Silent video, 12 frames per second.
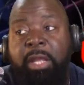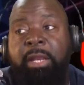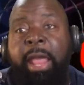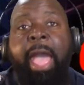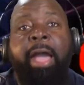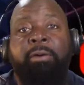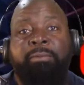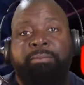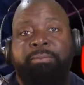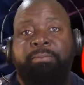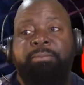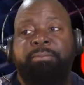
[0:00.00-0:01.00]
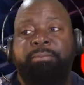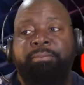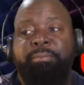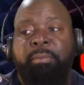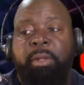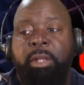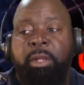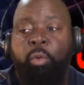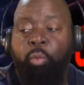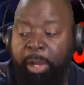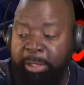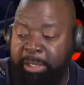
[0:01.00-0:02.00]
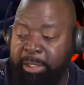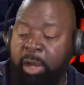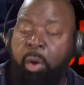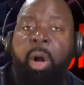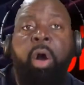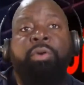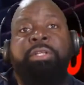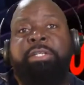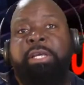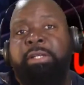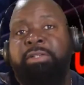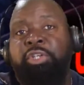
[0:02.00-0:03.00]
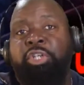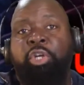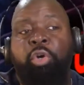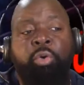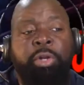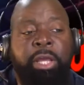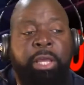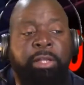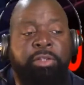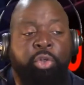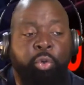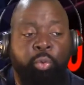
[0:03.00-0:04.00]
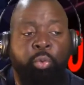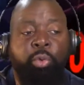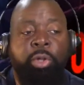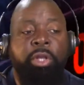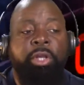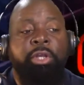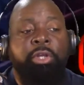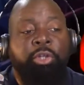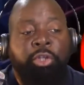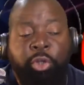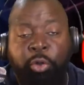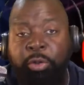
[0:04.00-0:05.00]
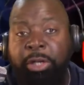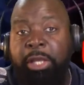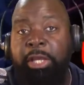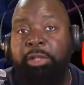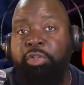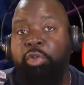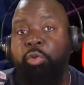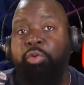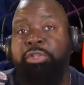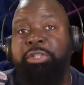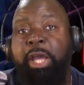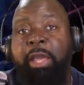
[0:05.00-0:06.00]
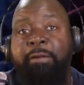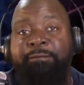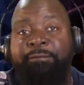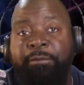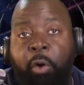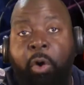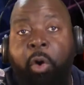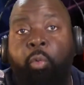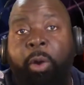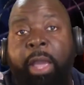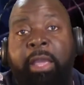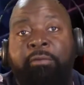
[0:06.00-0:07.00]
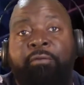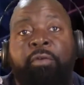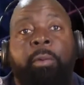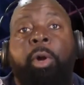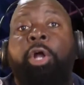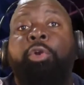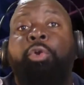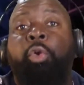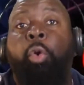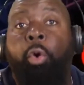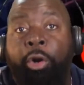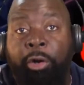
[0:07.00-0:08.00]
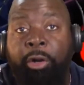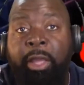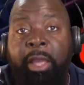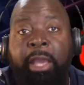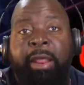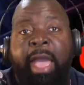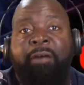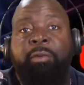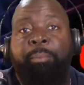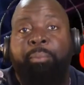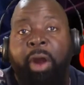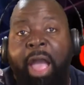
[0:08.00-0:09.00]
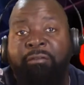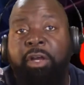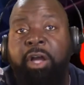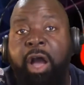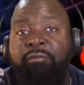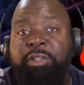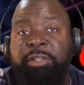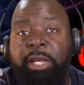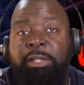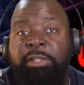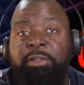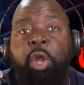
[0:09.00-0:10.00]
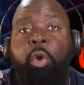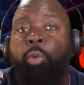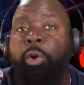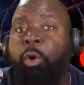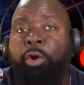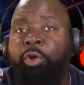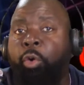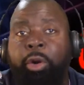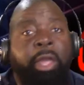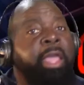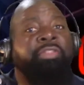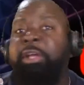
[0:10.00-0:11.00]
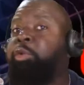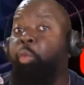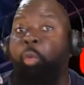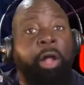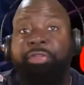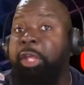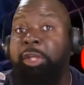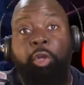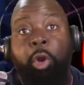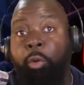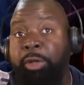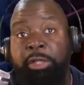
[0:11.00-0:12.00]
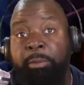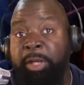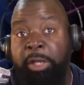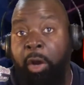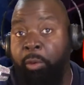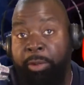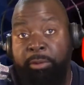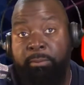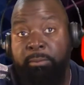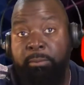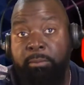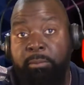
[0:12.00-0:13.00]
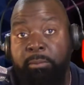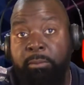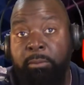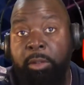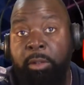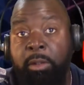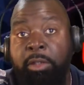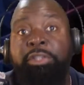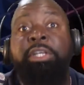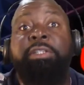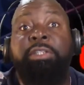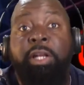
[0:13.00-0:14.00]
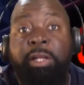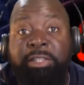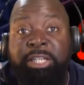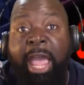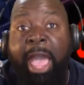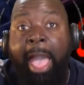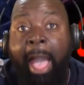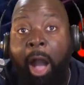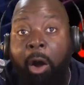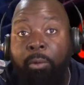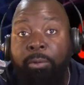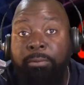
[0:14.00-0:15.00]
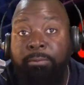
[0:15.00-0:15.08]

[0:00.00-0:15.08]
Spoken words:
Now, what need to go on is this. You need to stay far away from her daughter and having private conversations with her daughter. That's one thing you don't need to be doing. She's still a child.